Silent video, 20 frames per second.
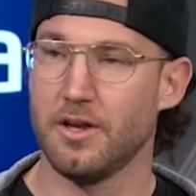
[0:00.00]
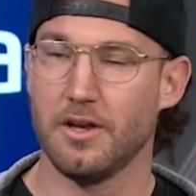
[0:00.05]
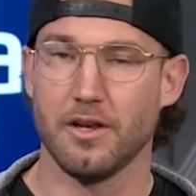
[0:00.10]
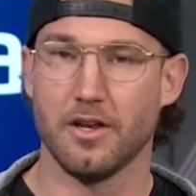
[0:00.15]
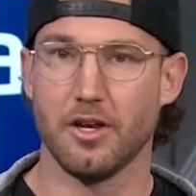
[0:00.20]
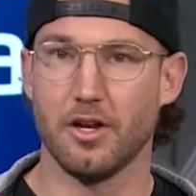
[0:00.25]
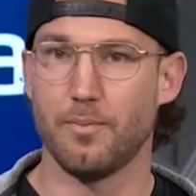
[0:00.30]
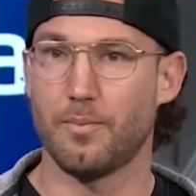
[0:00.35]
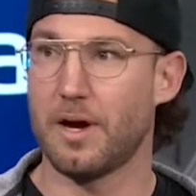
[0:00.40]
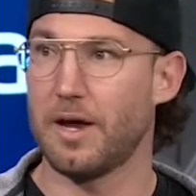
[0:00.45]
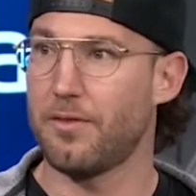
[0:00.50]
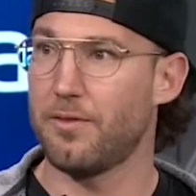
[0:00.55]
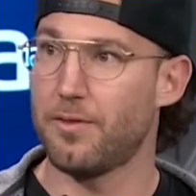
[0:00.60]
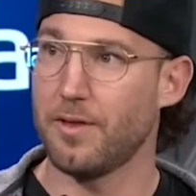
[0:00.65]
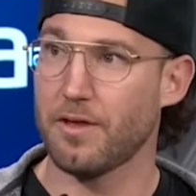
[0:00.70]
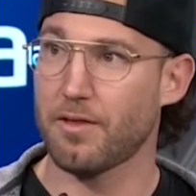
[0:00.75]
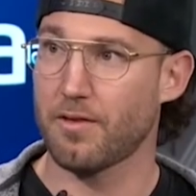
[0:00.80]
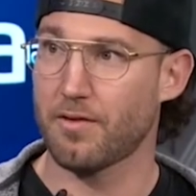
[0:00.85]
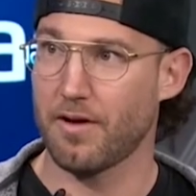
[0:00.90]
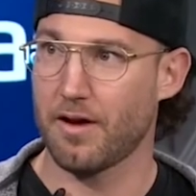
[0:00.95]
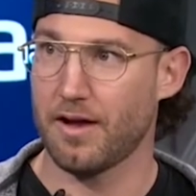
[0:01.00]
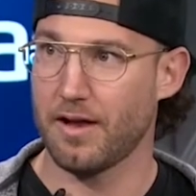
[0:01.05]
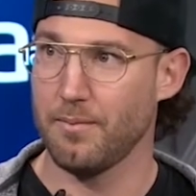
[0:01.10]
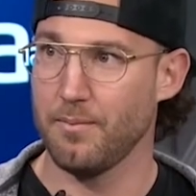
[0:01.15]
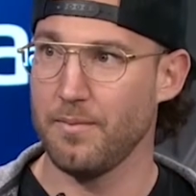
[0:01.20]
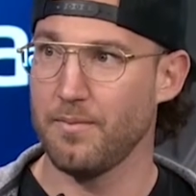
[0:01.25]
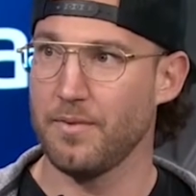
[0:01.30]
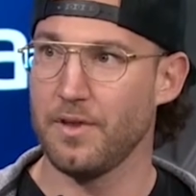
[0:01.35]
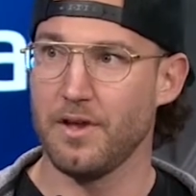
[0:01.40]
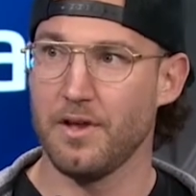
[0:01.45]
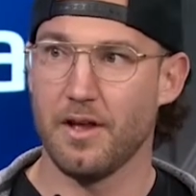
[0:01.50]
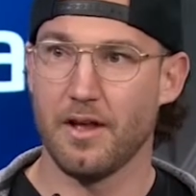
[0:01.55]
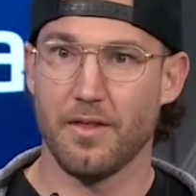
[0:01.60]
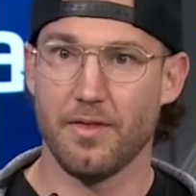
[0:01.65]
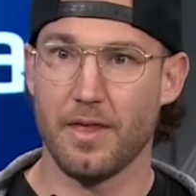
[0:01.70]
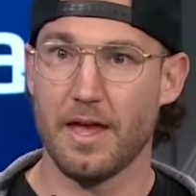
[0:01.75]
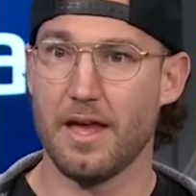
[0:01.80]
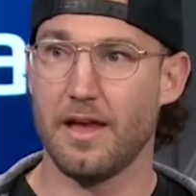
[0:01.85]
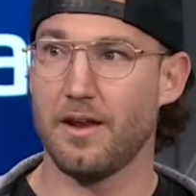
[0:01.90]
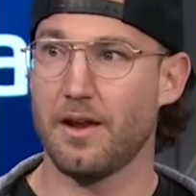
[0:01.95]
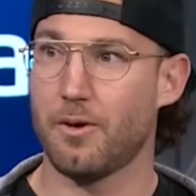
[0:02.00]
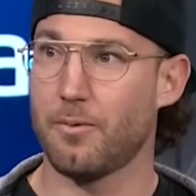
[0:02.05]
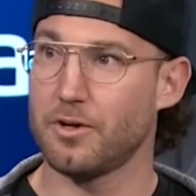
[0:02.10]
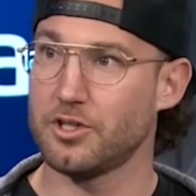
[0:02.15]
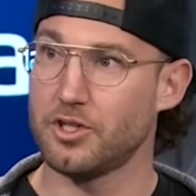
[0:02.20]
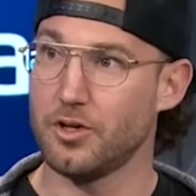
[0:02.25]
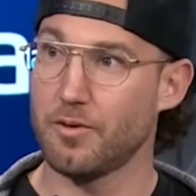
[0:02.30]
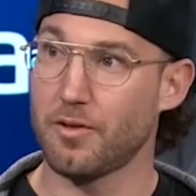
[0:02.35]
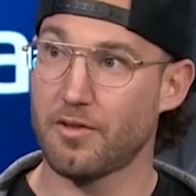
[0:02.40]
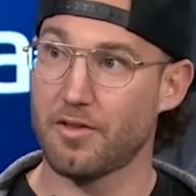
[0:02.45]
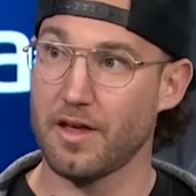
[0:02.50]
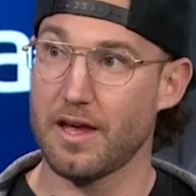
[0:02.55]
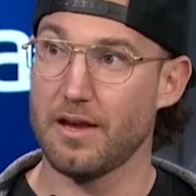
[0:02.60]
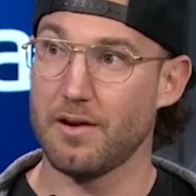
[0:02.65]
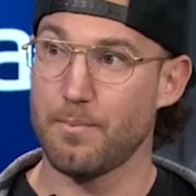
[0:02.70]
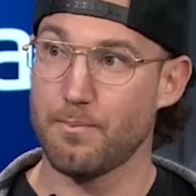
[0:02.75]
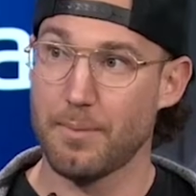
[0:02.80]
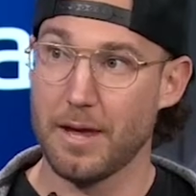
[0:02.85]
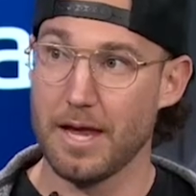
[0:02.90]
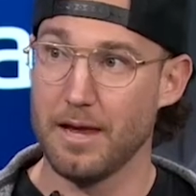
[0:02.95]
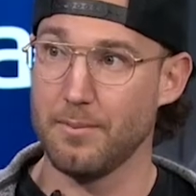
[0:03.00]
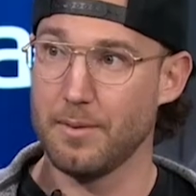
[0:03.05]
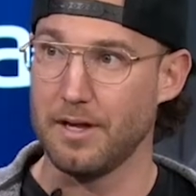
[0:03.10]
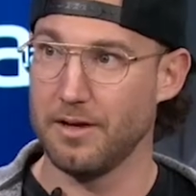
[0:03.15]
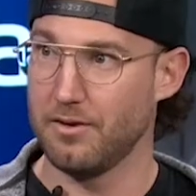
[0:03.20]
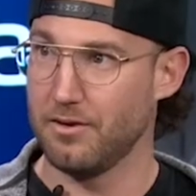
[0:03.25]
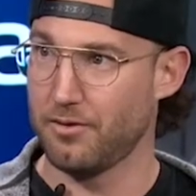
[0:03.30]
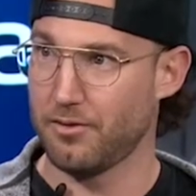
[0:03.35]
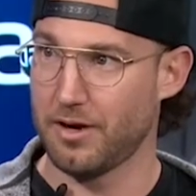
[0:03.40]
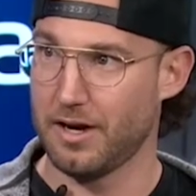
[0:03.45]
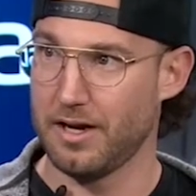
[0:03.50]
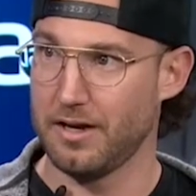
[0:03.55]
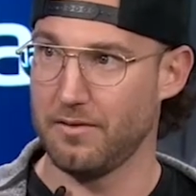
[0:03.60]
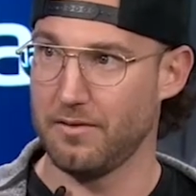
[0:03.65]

you know, by this time, then I want you to send payment, right,